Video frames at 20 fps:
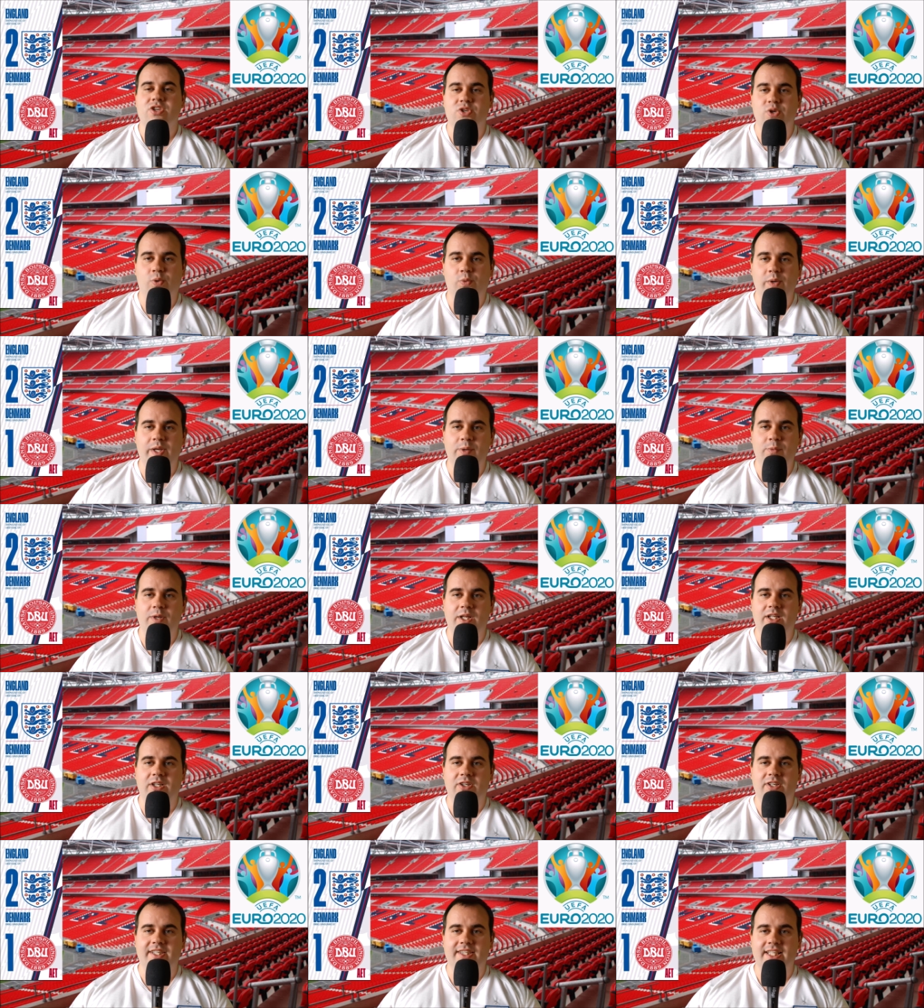So we
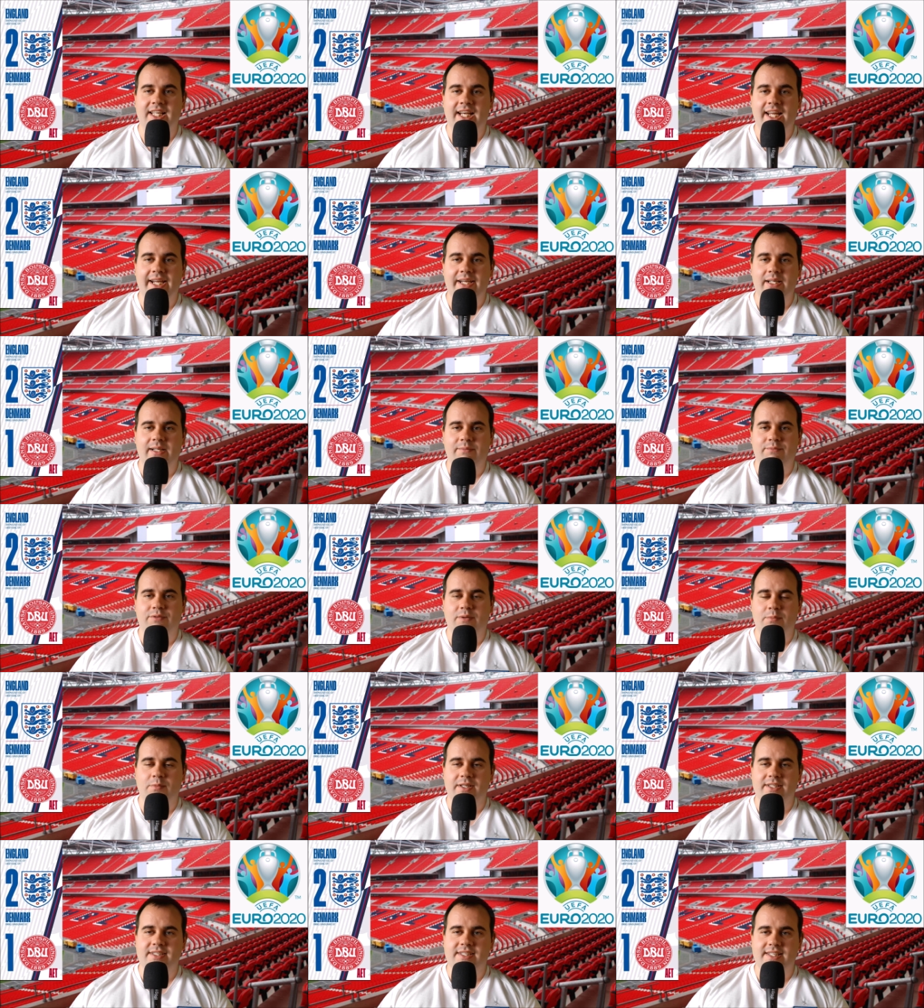will look at the lineup
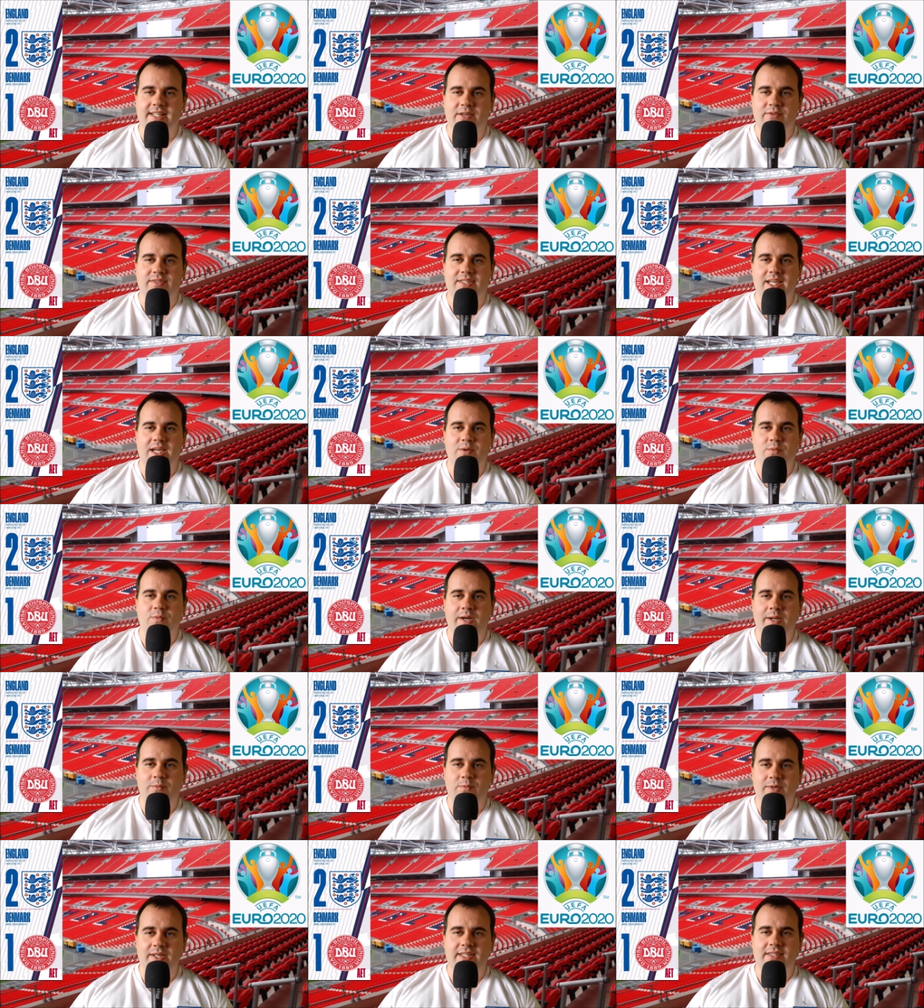from what Southgate
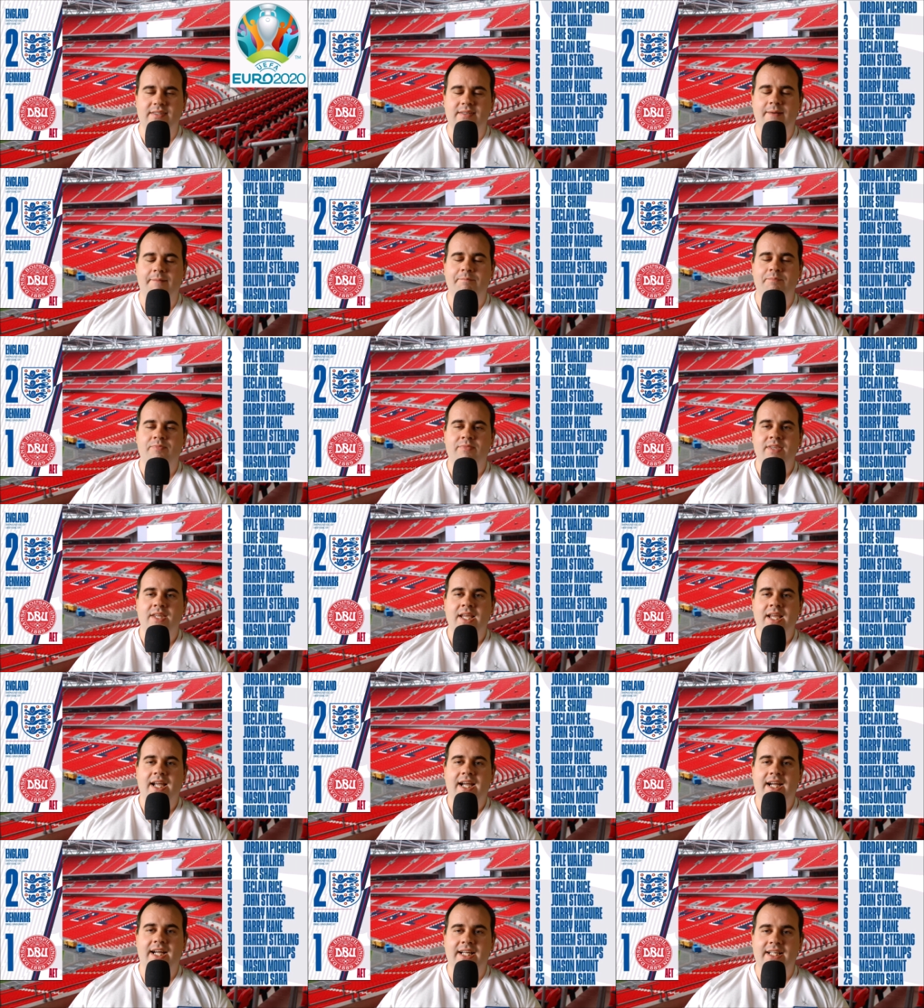went with.
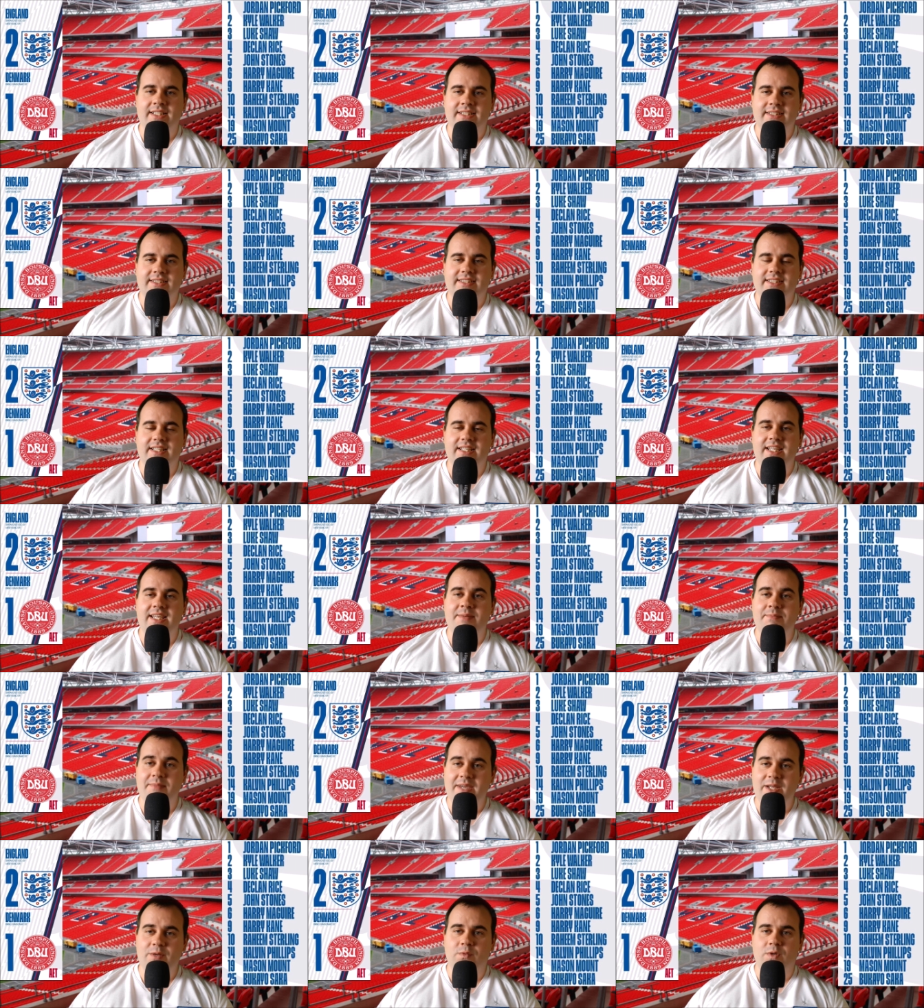And he
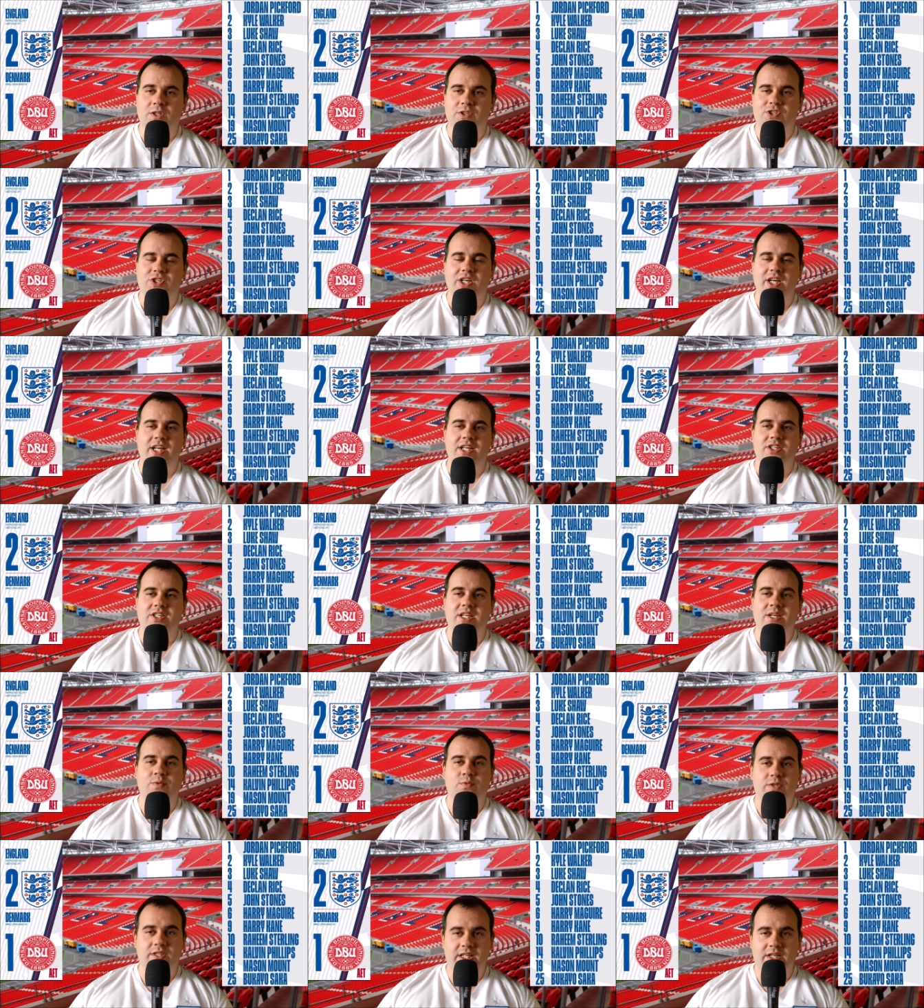made one change.
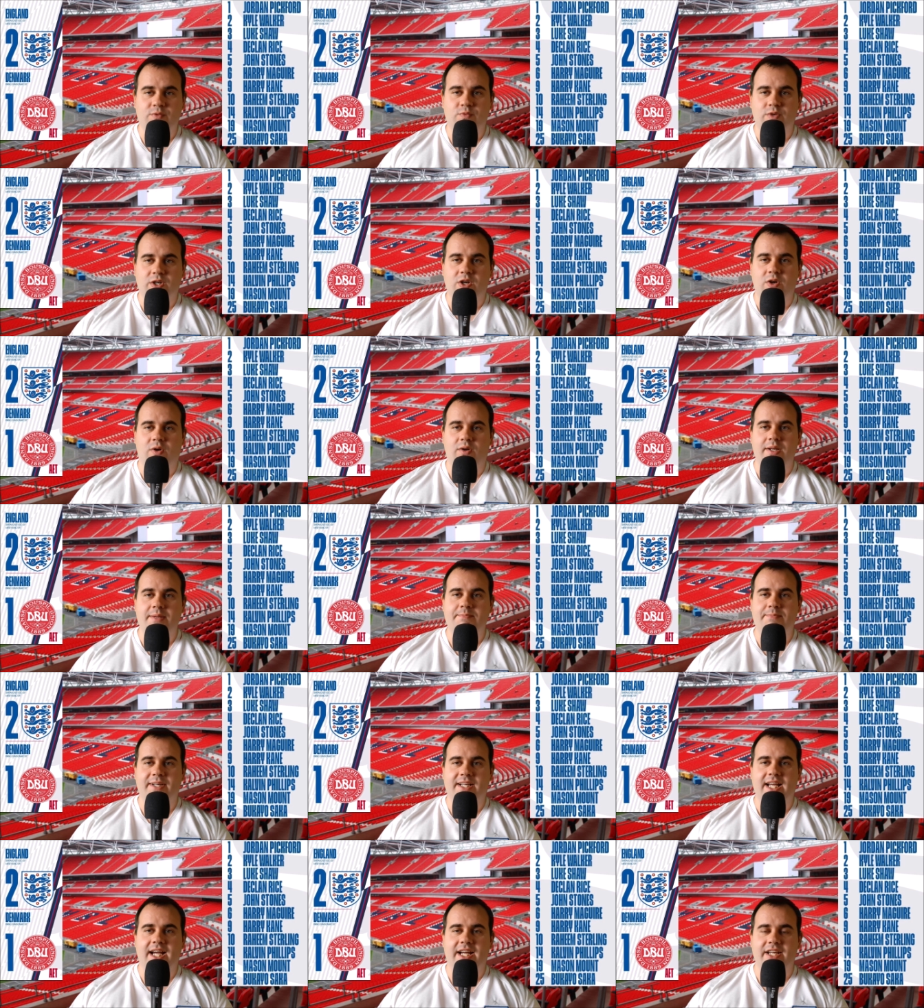He did recall in
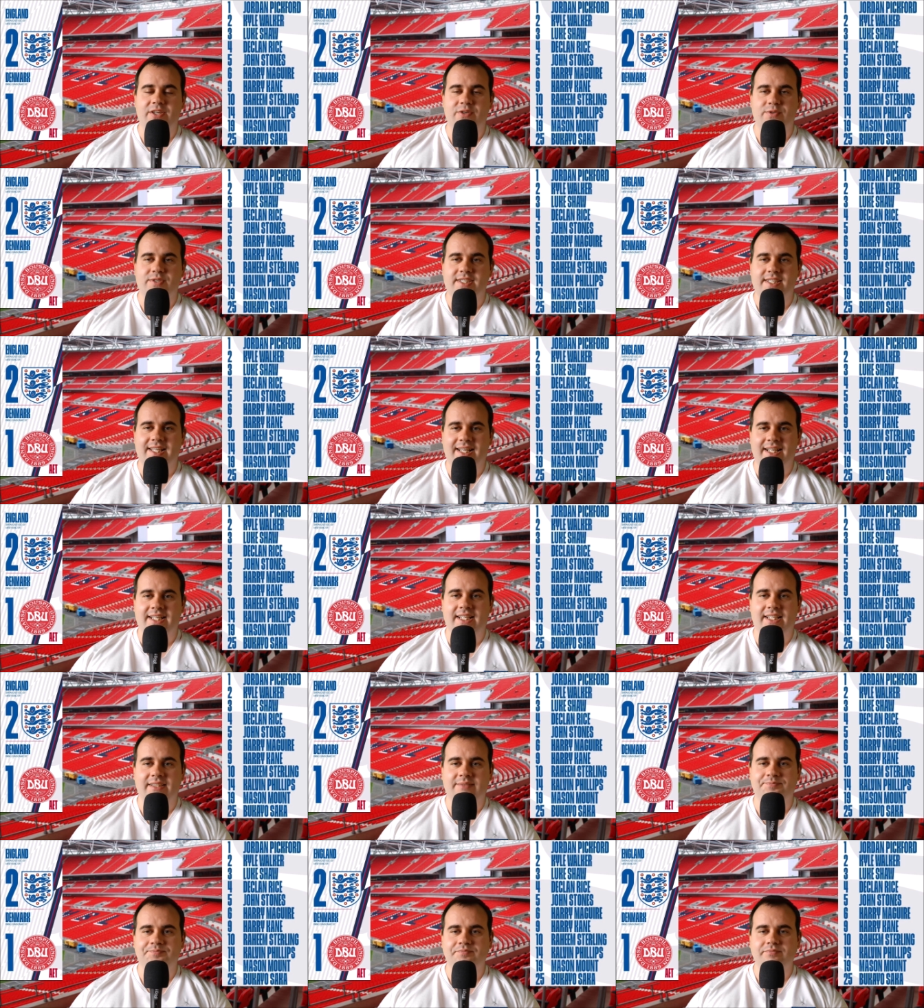Bukayo
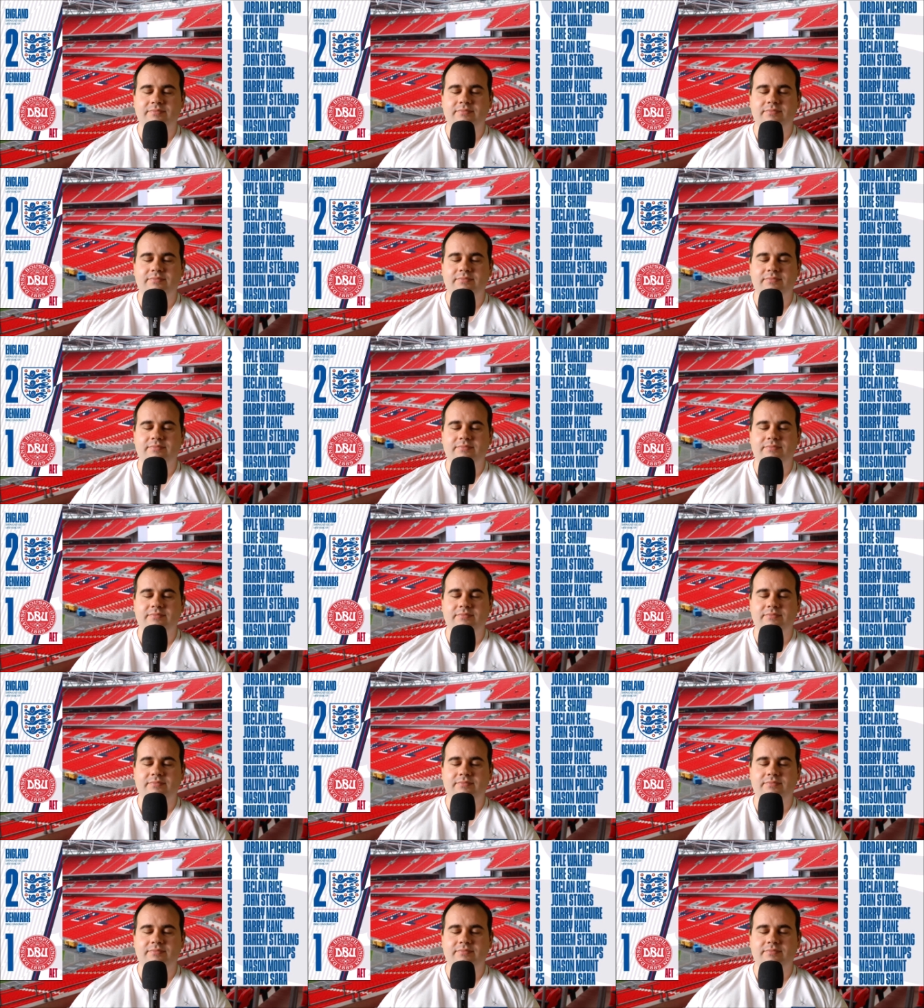Saka.